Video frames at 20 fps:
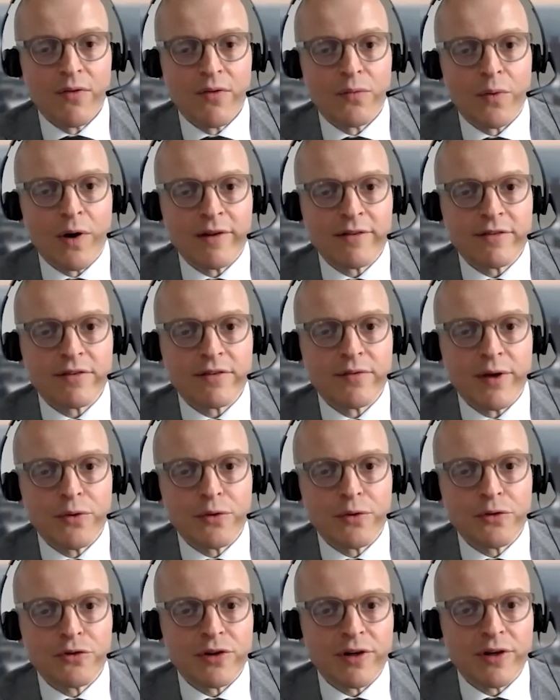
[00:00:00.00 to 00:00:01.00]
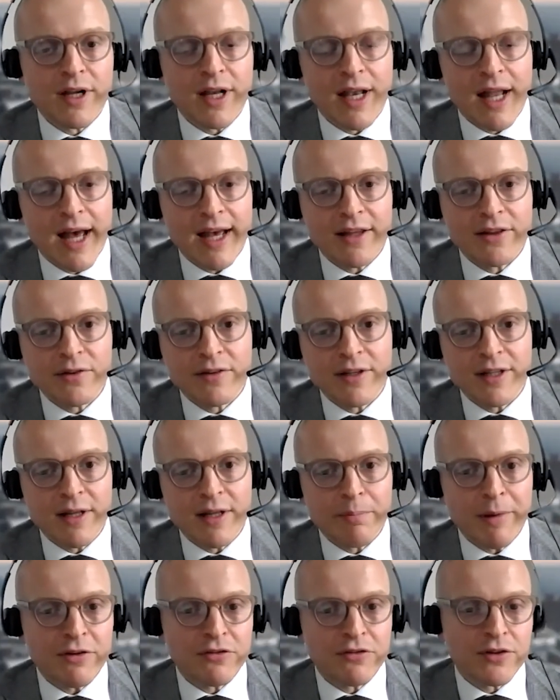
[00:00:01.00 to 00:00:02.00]
Once we usually like to see the
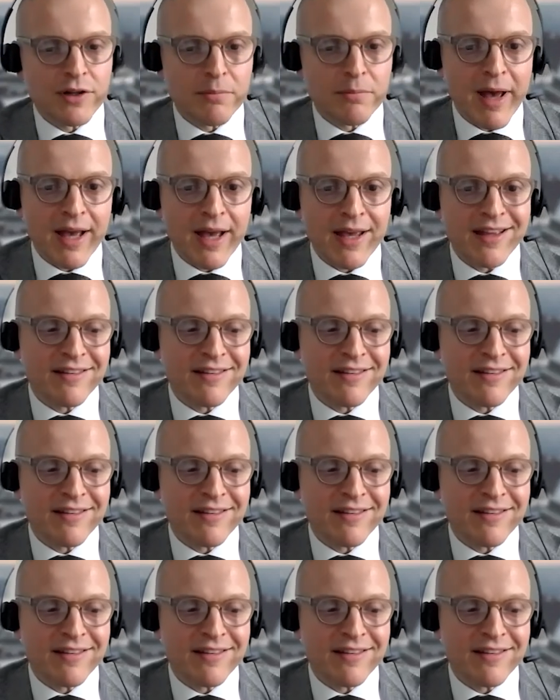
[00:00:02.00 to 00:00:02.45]
patient back